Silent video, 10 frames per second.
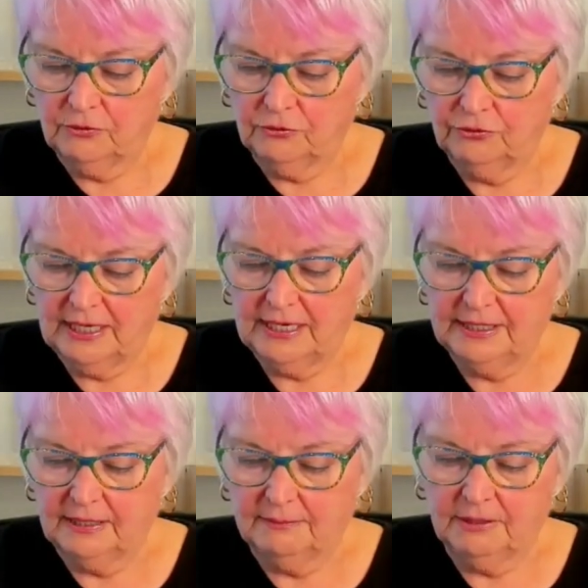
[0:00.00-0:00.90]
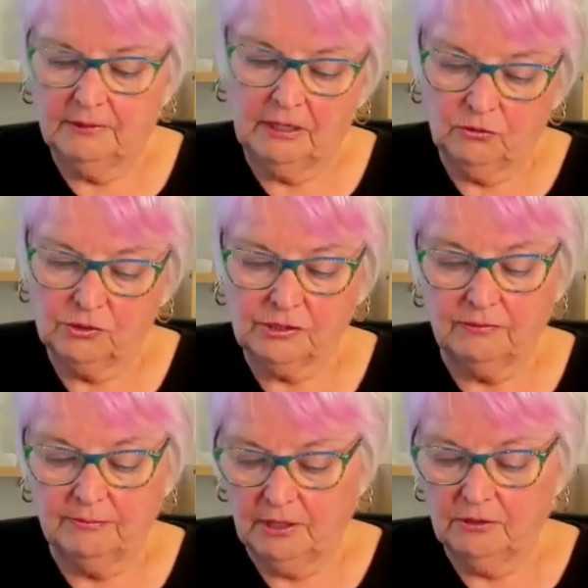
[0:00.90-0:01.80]
creating, and
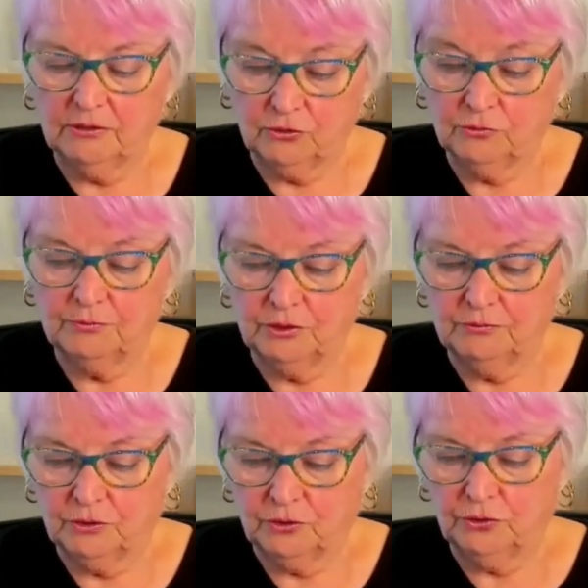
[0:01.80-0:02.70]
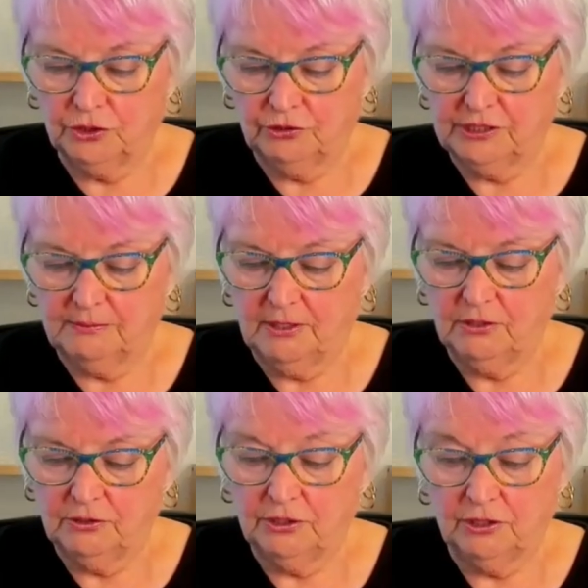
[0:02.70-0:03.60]
also good news,
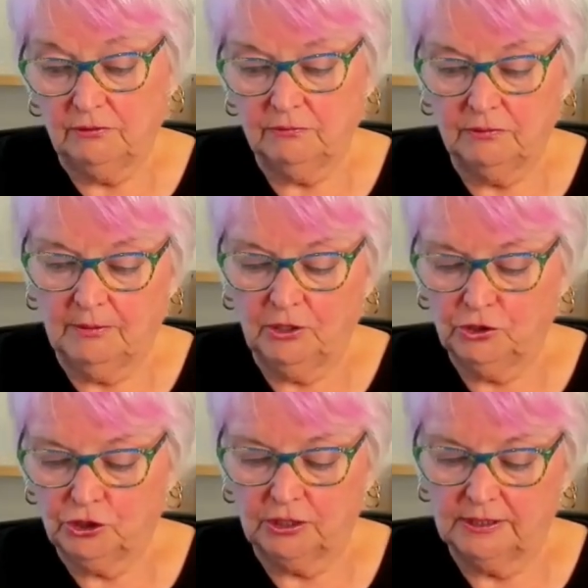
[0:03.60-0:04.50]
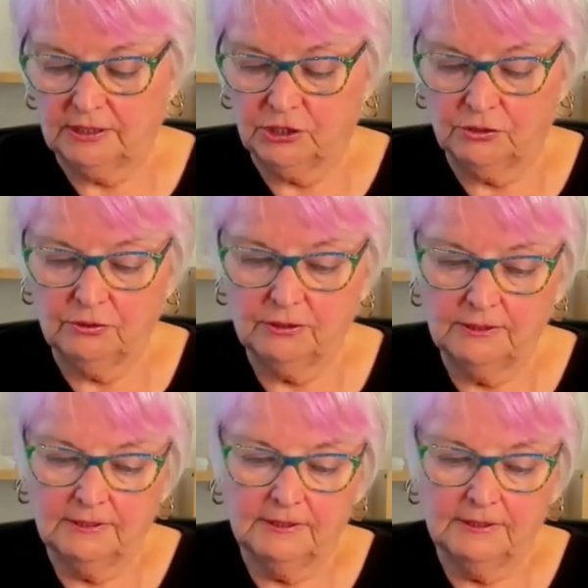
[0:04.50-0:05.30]
emotionally too.